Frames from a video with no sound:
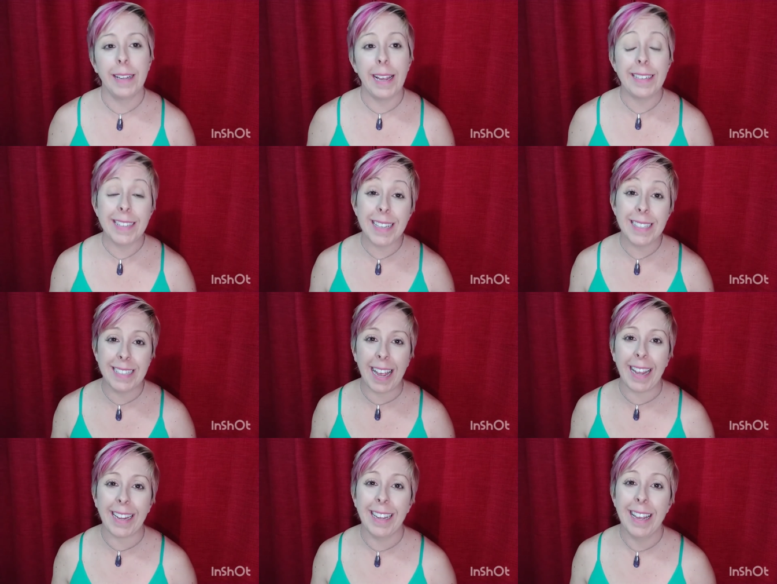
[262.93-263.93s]
it does
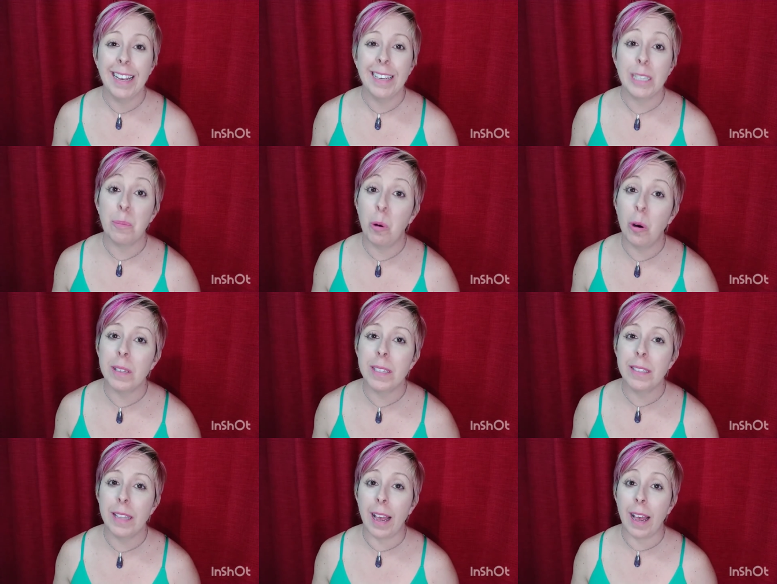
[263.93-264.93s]
say supports
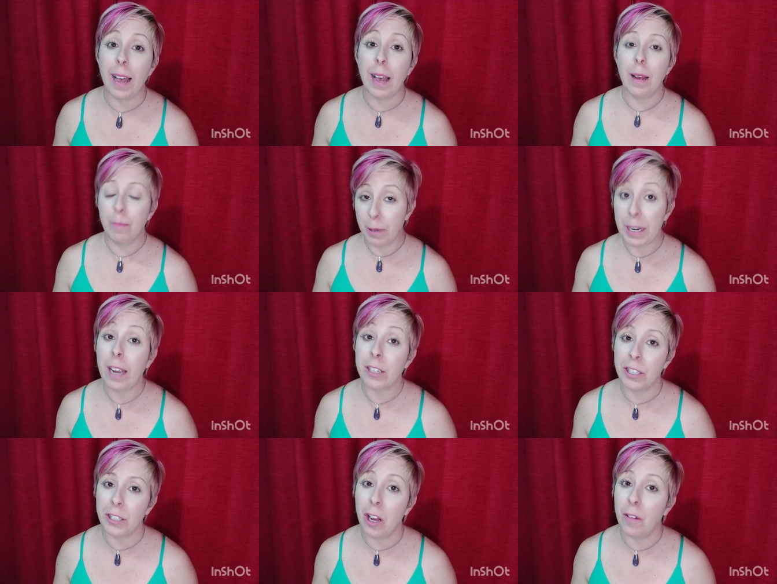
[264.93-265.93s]
the
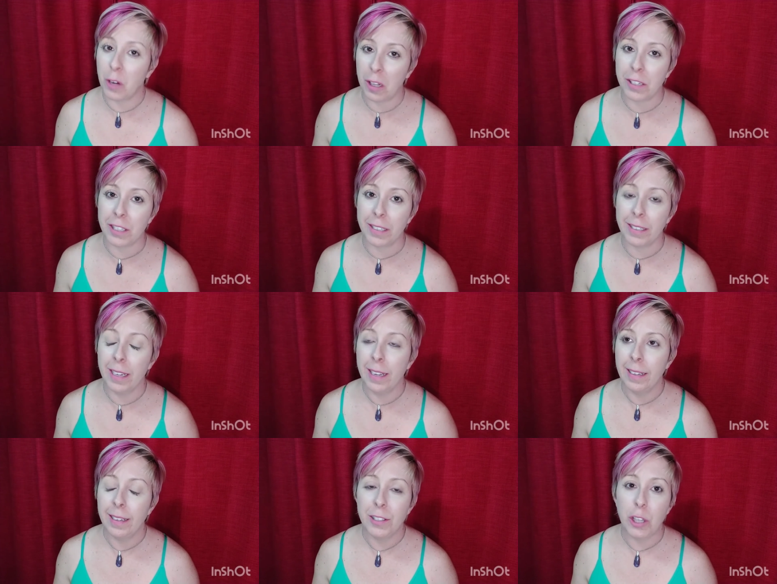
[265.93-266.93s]
production of collagen.
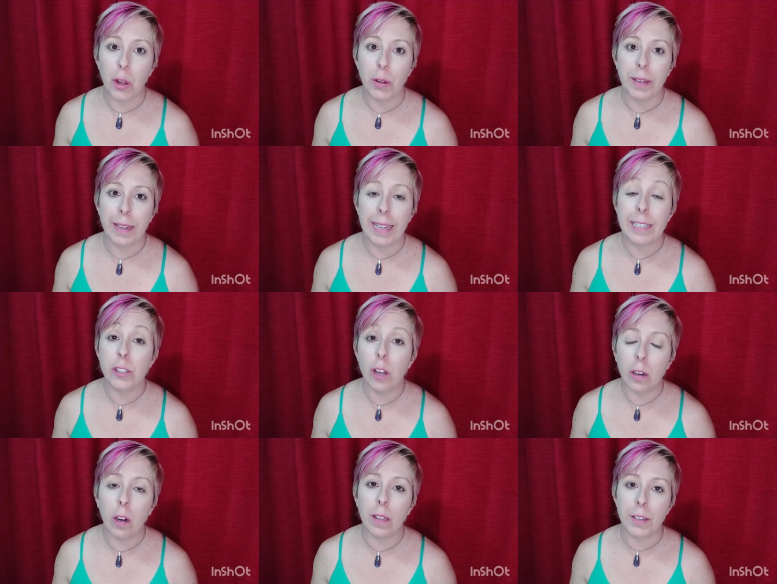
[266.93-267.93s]
So it's
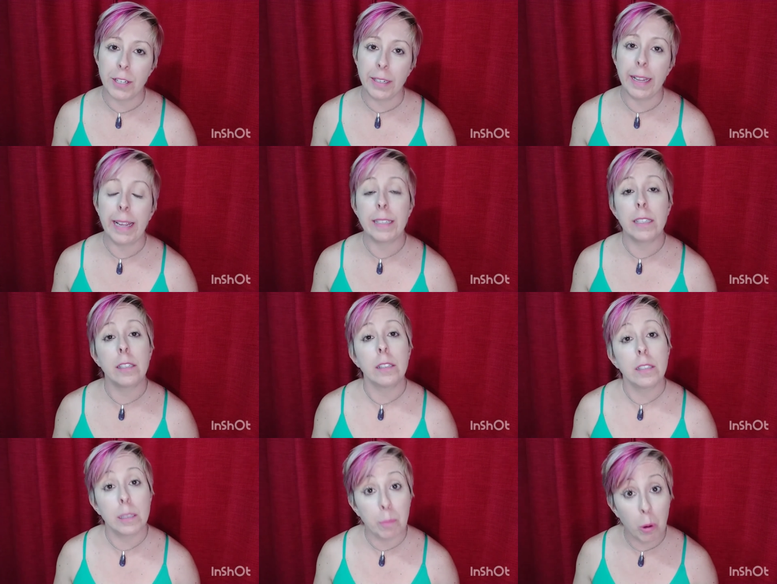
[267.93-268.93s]
not collagen, it
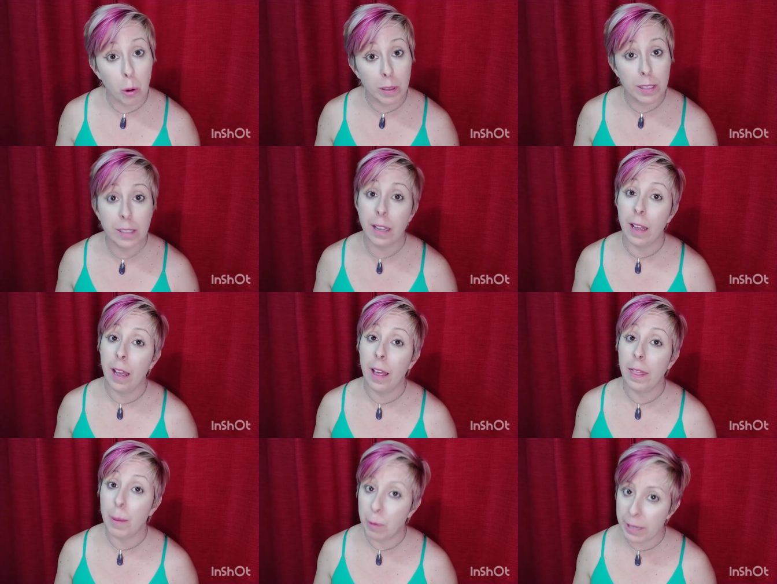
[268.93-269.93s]
supports
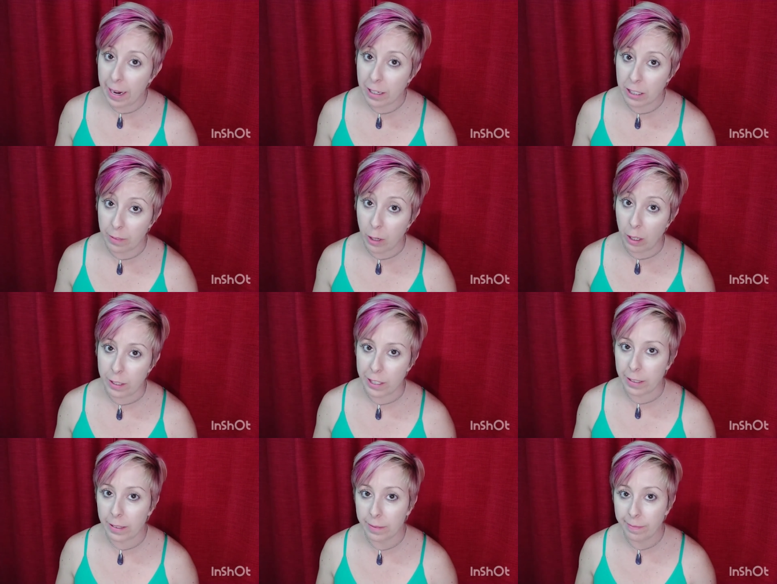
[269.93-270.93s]
the production of
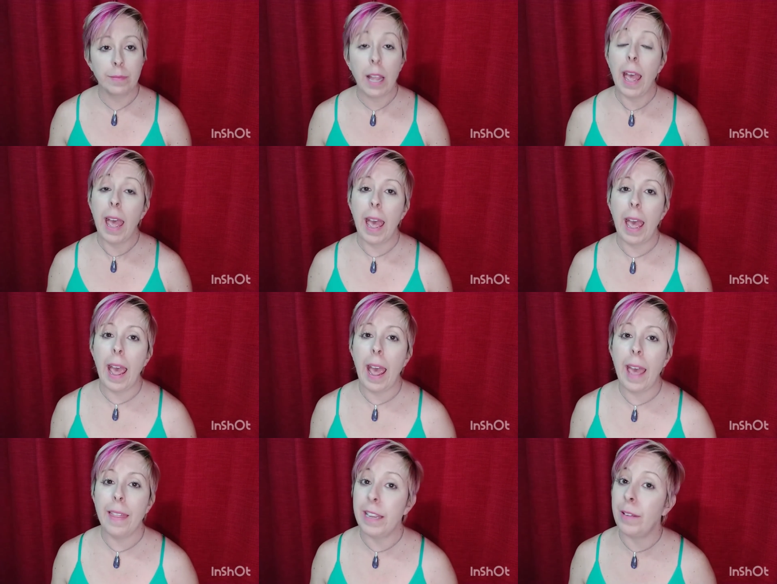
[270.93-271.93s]
collagen.
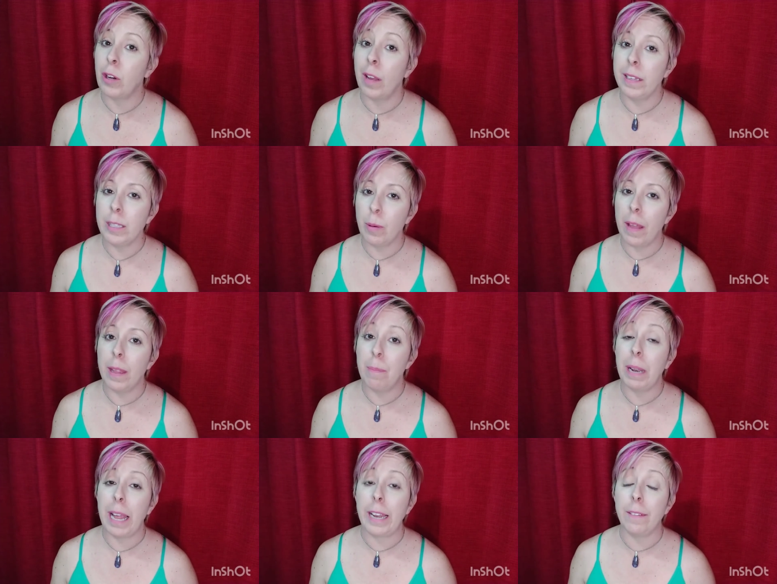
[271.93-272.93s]
And then you've got this one, the
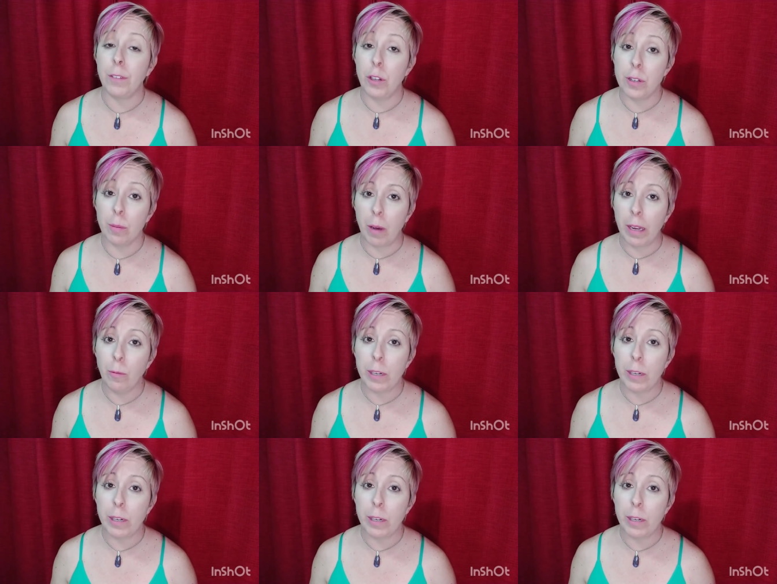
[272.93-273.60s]
plant fusion one,